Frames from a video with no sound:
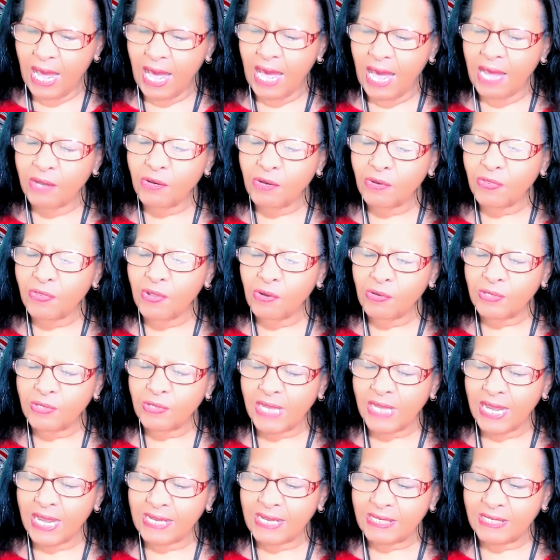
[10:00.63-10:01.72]
Honor
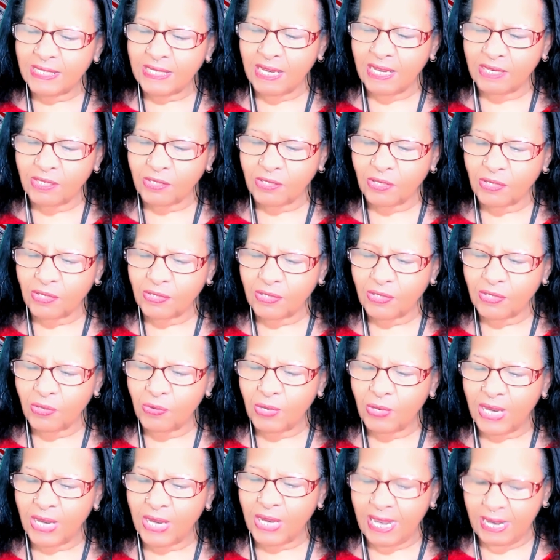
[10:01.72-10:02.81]
those ancestors
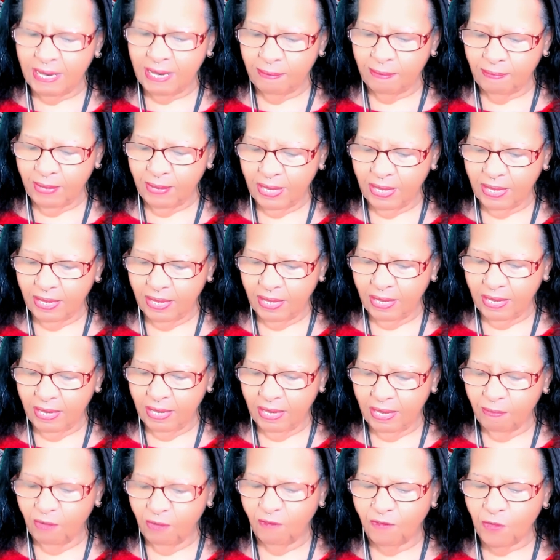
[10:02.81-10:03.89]
who came
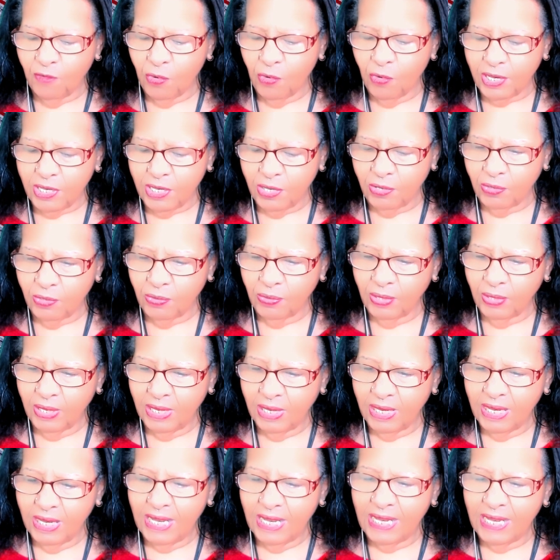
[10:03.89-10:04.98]
before you,
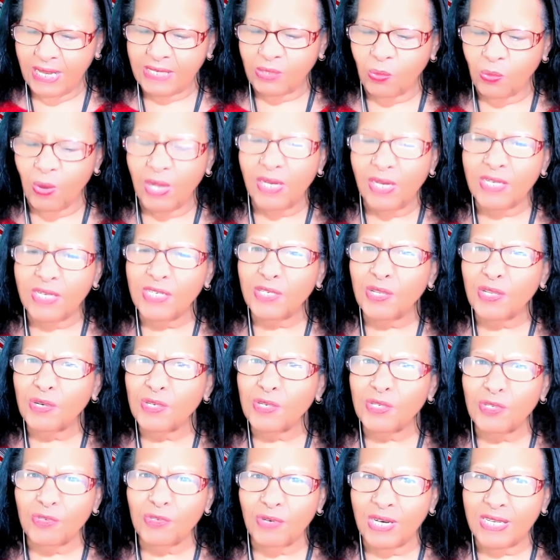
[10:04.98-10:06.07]
as well as their
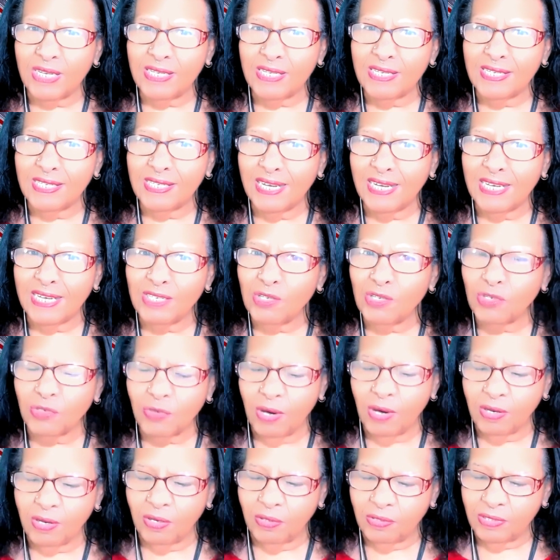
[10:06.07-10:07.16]
strengths and
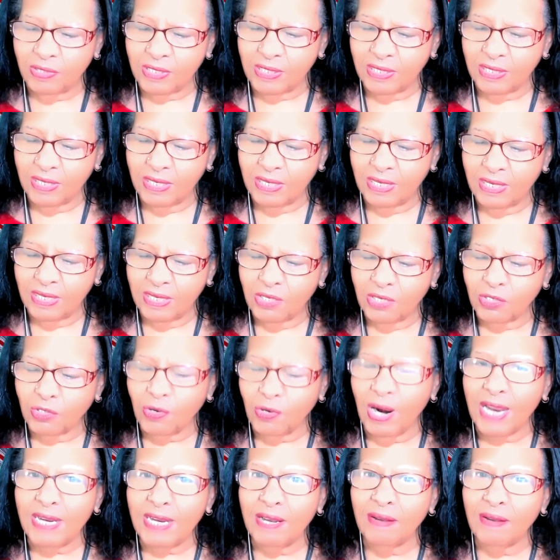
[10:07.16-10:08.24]
struggles,
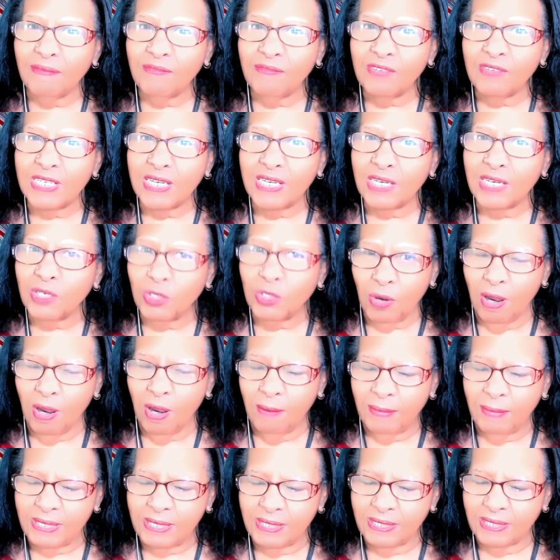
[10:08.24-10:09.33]
triumphs and
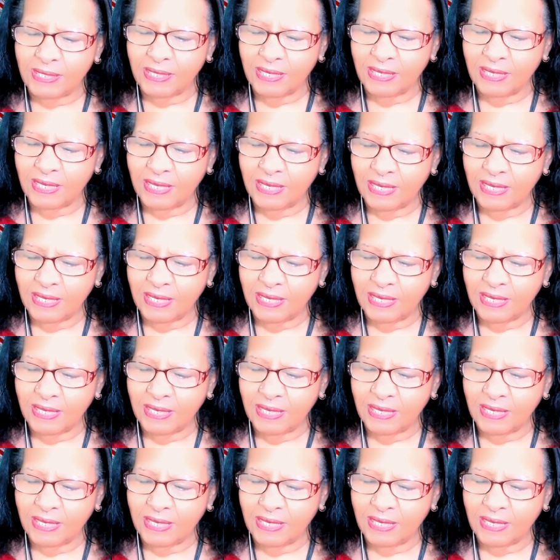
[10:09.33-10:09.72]
traumas.